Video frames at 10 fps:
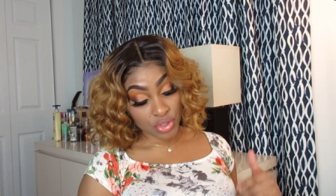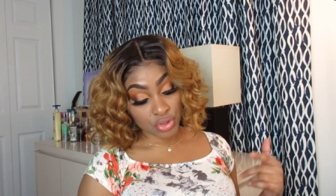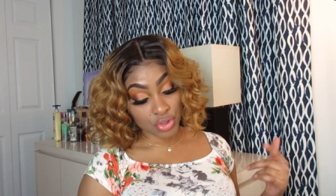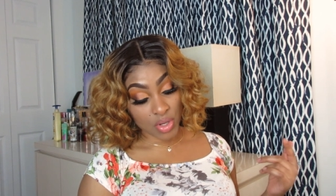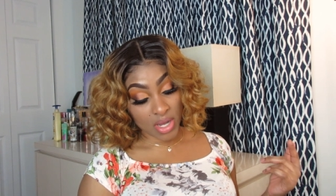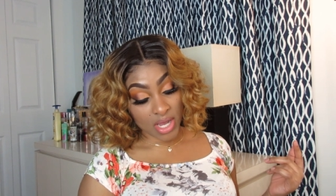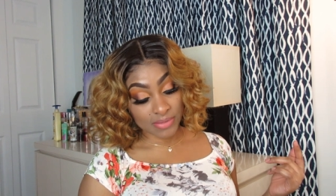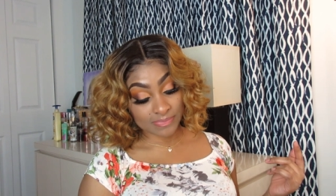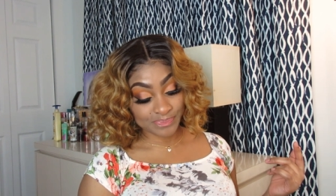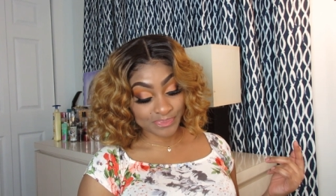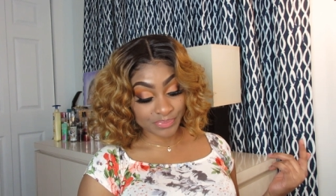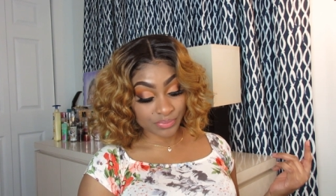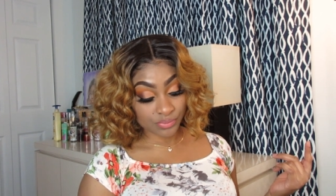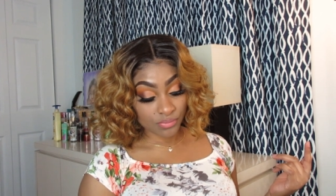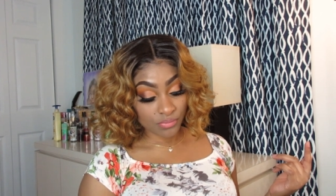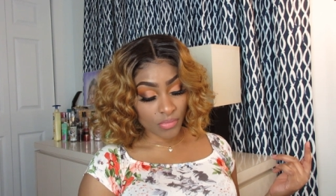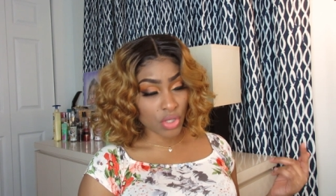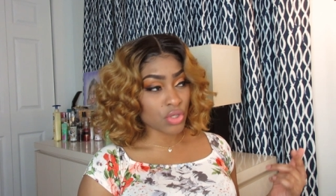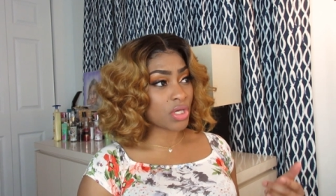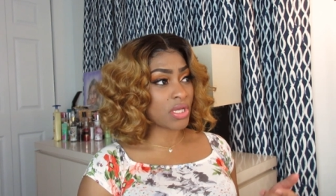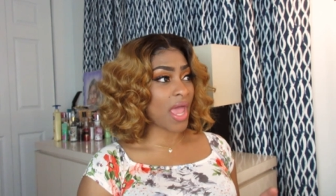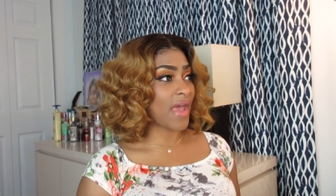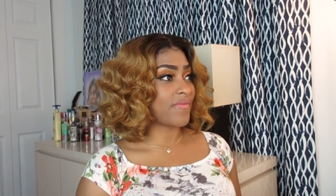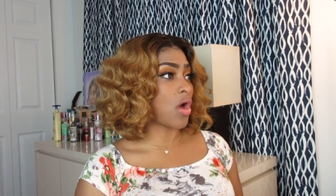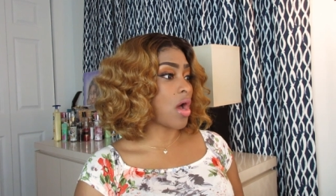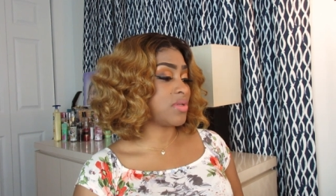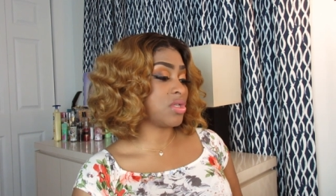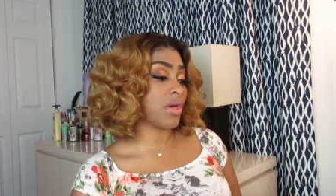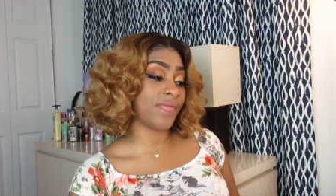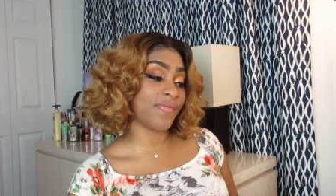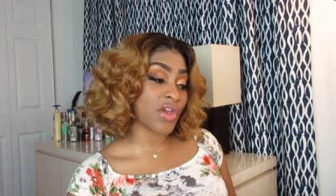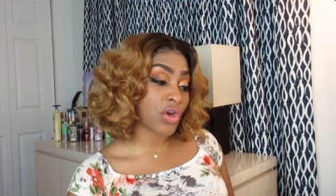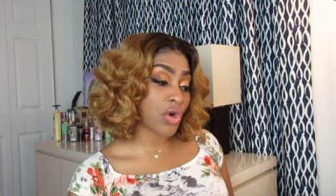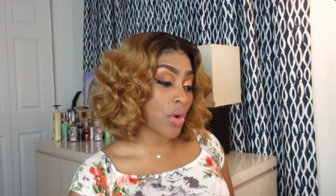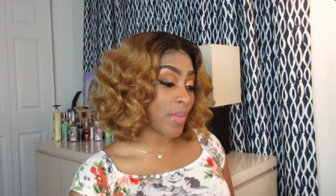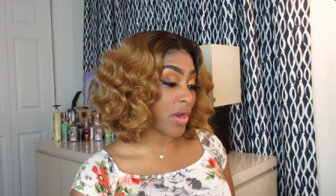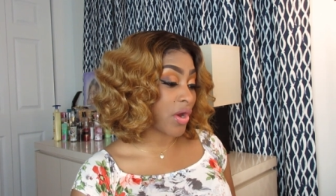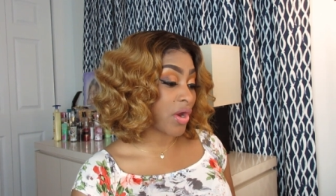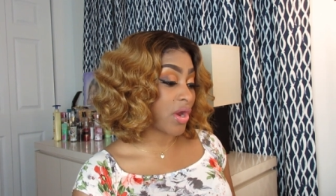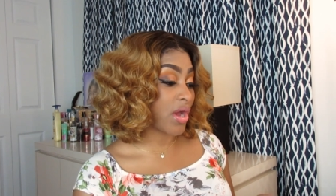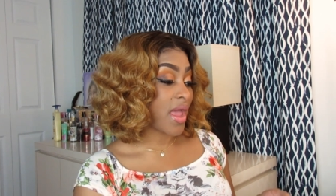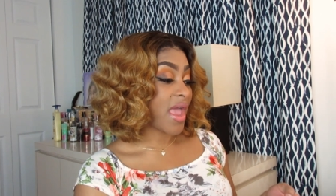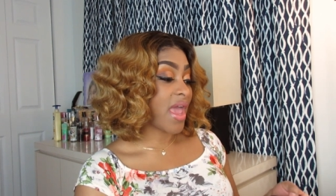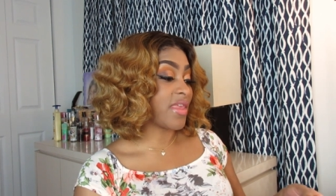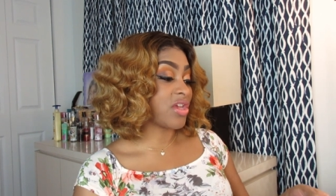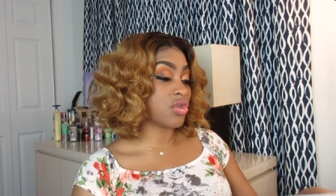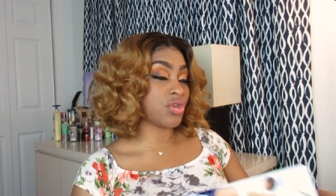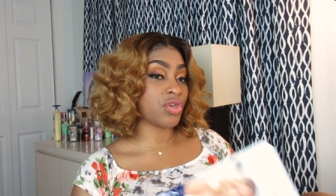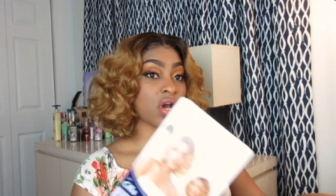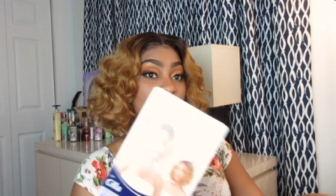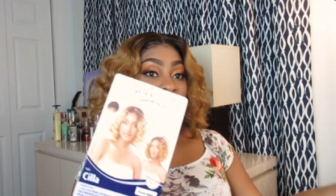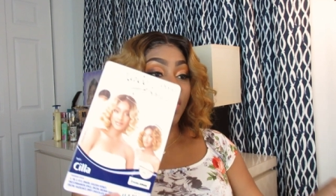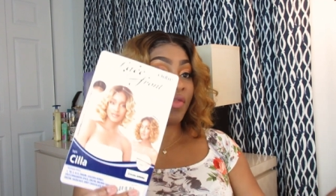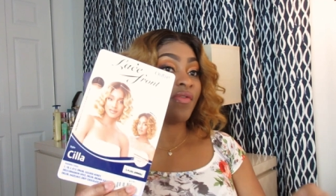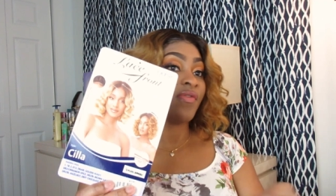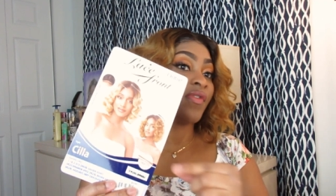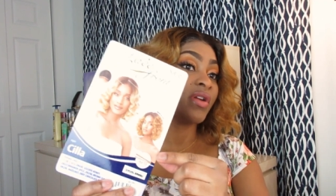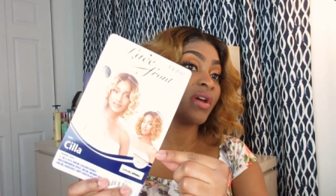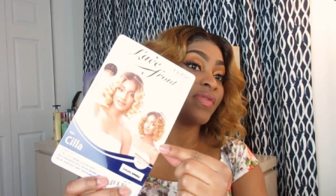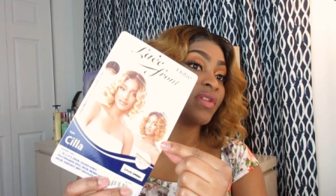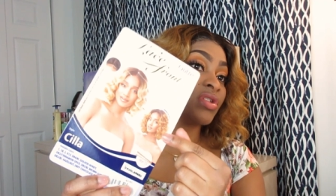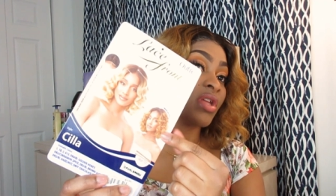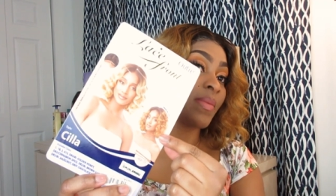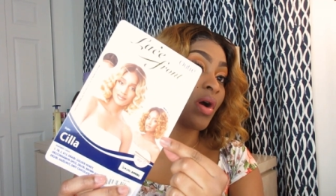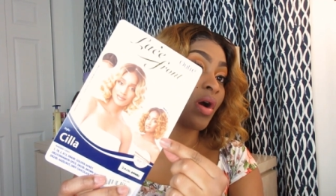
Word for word: So um, you can have the option of finger combing her and they show you on the front of the stop